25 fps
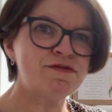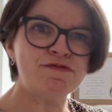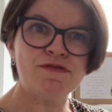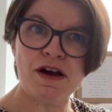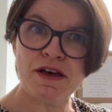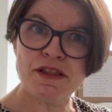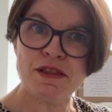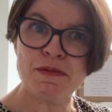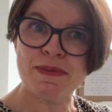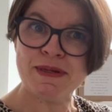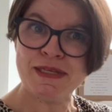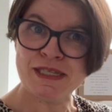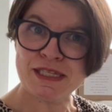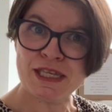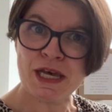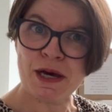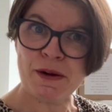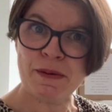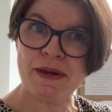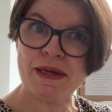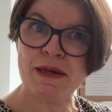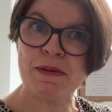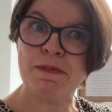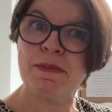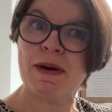I'd rather be
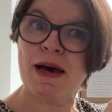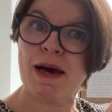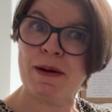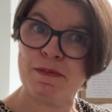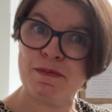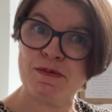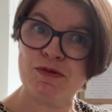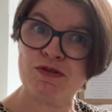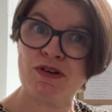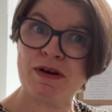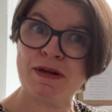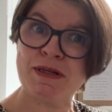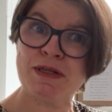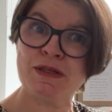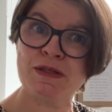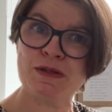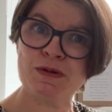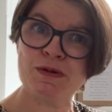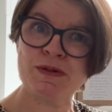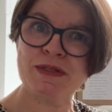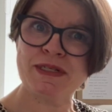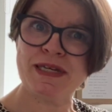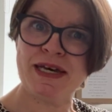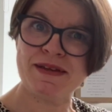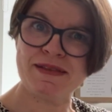sewing, but I'm trying to
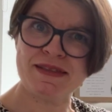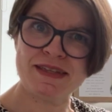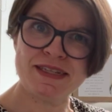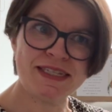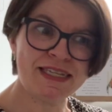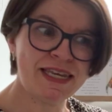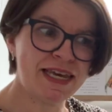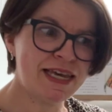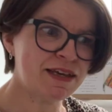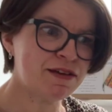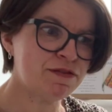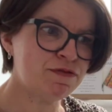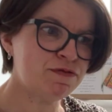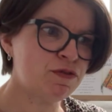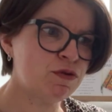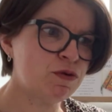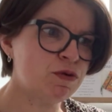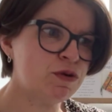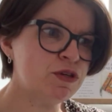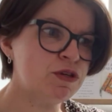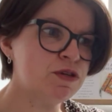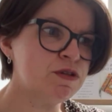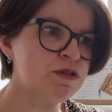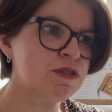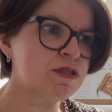sort out the tech
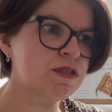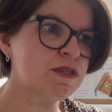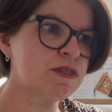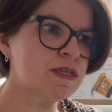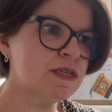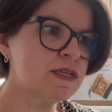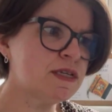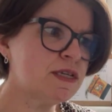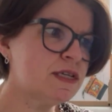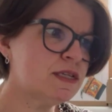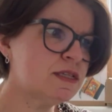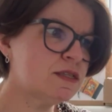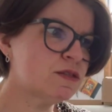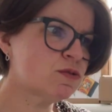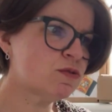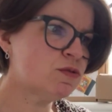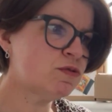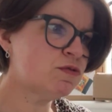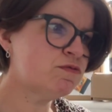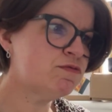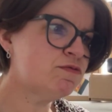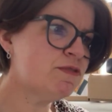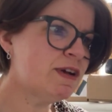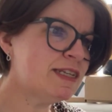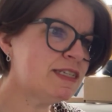for you so that it's
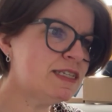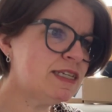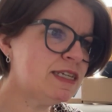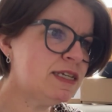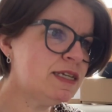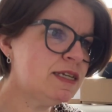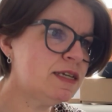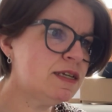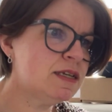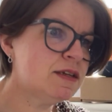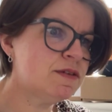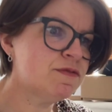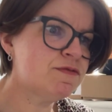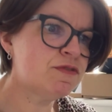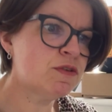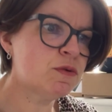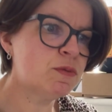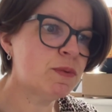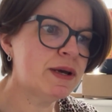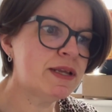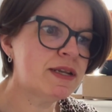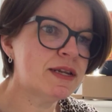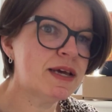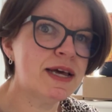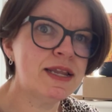all ready for
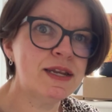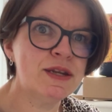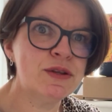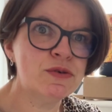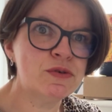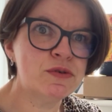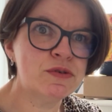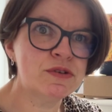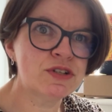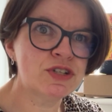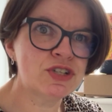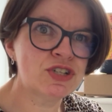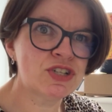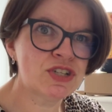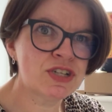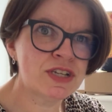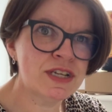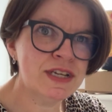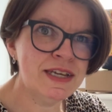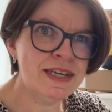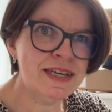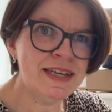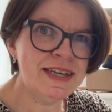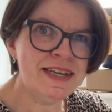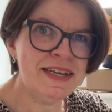when I launch.
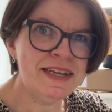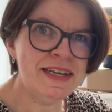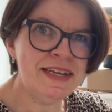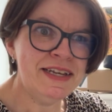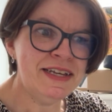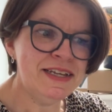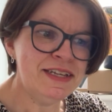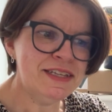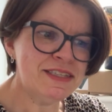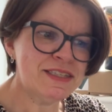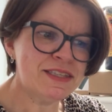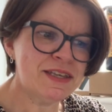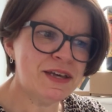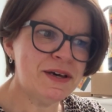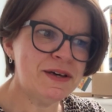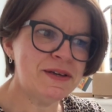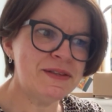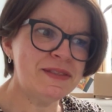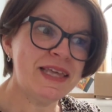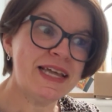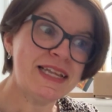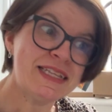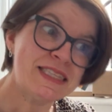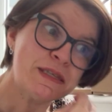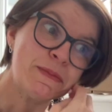
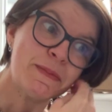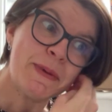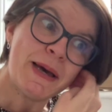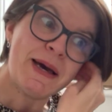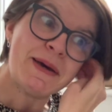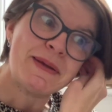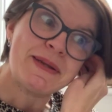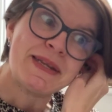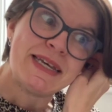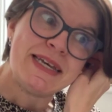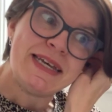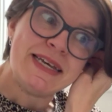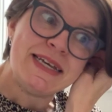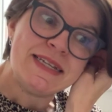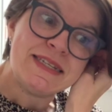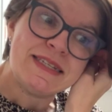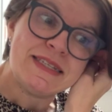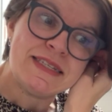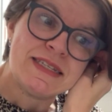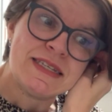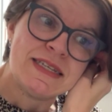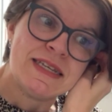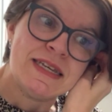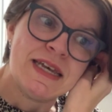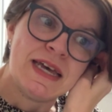So that's about
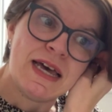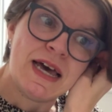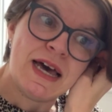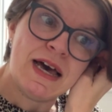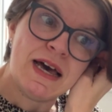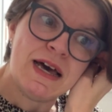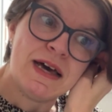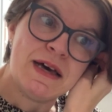it.